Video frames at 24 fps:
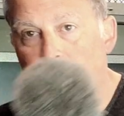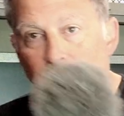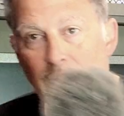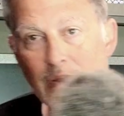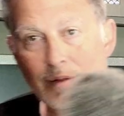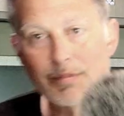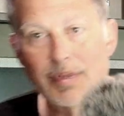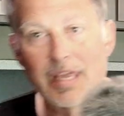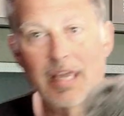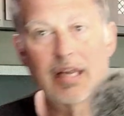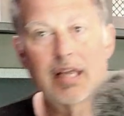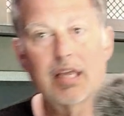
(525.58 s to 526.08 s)
that
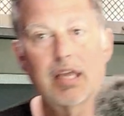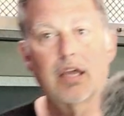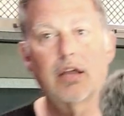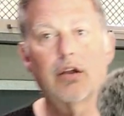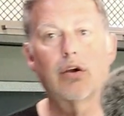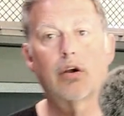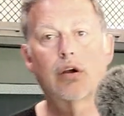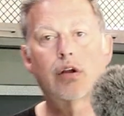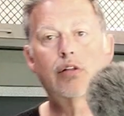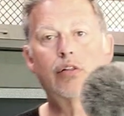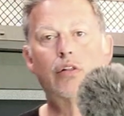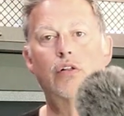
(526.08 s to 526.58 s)
I'm getting it
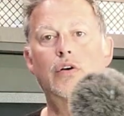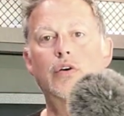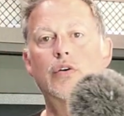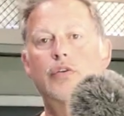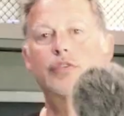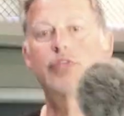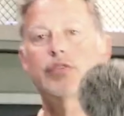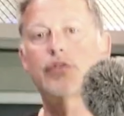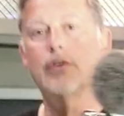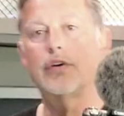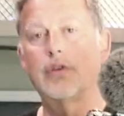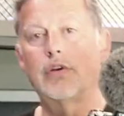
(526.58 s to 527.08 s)
or
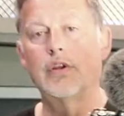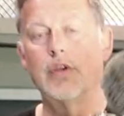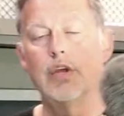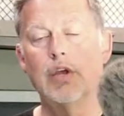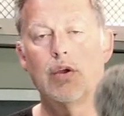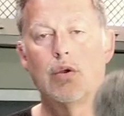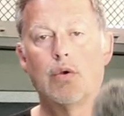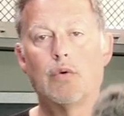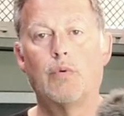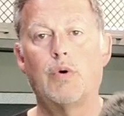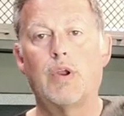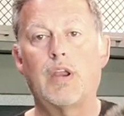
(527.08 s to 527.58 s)
close or
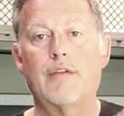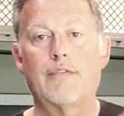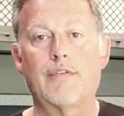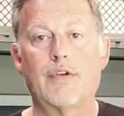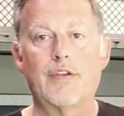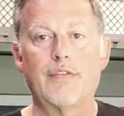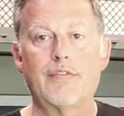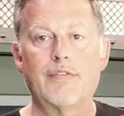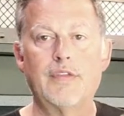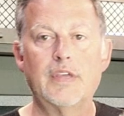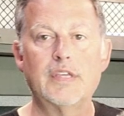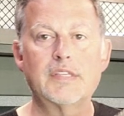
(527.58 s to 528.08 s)

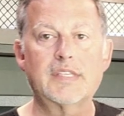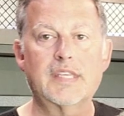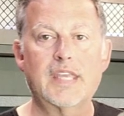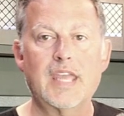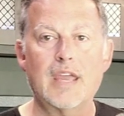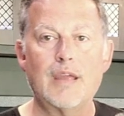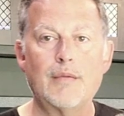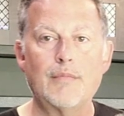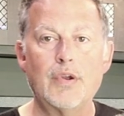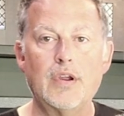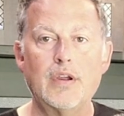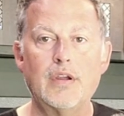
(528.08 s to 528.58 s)
whatever. This
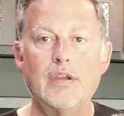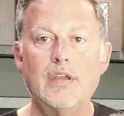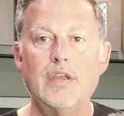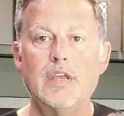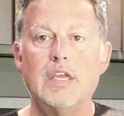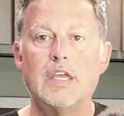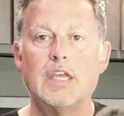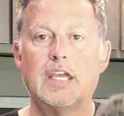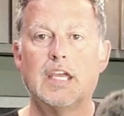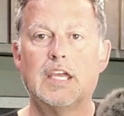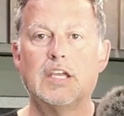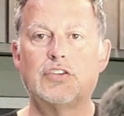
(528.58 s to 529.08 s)
camera
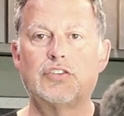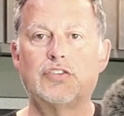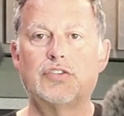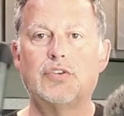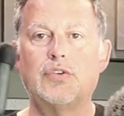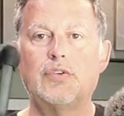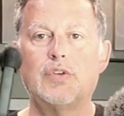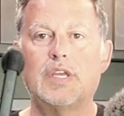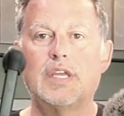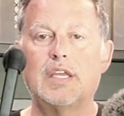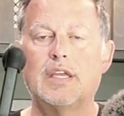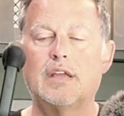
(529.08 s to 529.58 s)
is
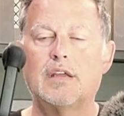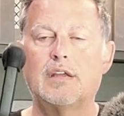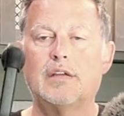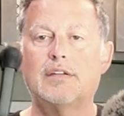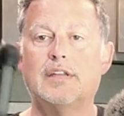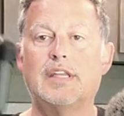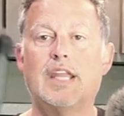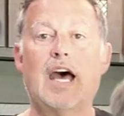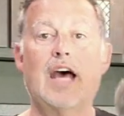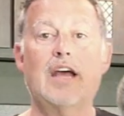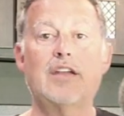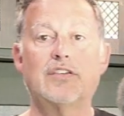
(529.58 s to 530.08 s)
shooting
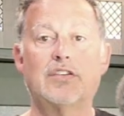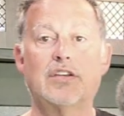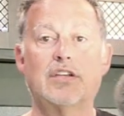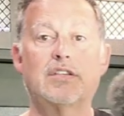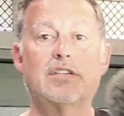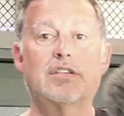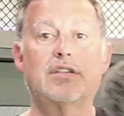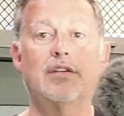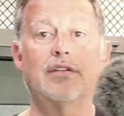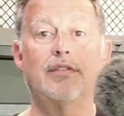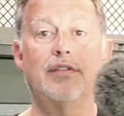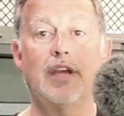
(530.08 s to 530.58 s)
not
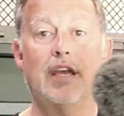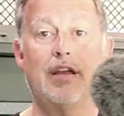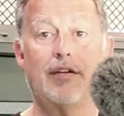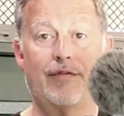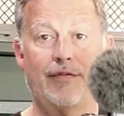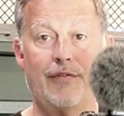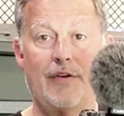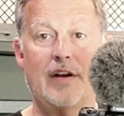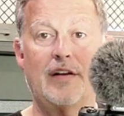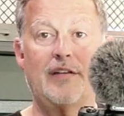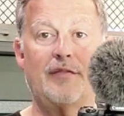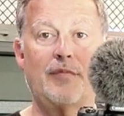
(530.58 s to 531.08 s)
just in
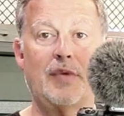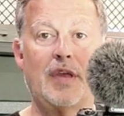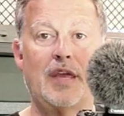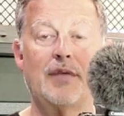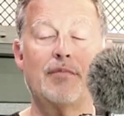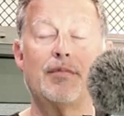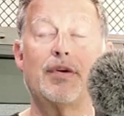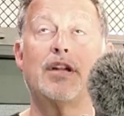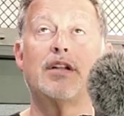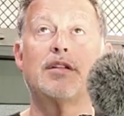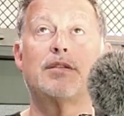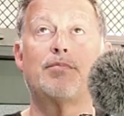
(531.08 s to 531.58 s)
front of me,
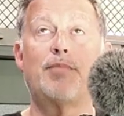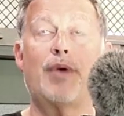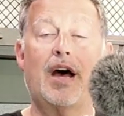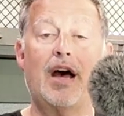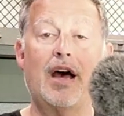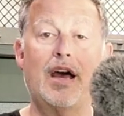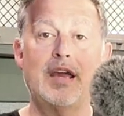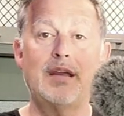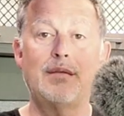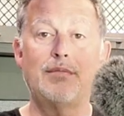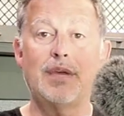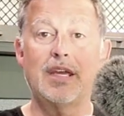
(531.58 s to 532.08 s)
but it's
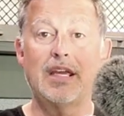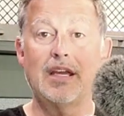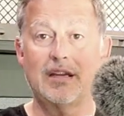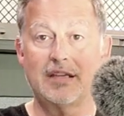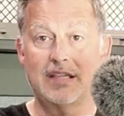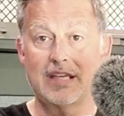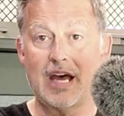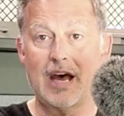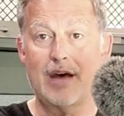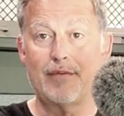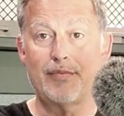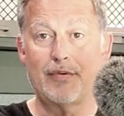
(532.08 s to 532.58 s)
behind me, on
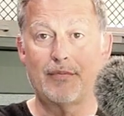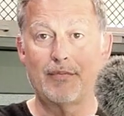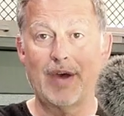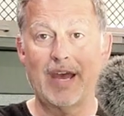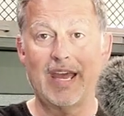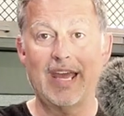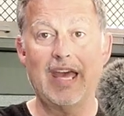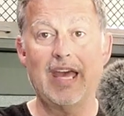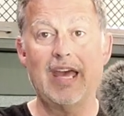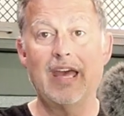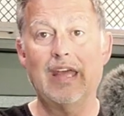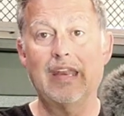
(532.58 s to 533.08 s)
top of my
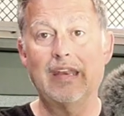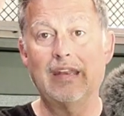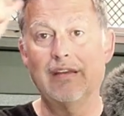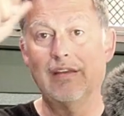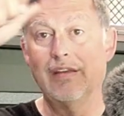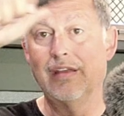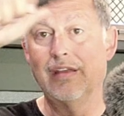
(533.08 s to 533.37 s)
head,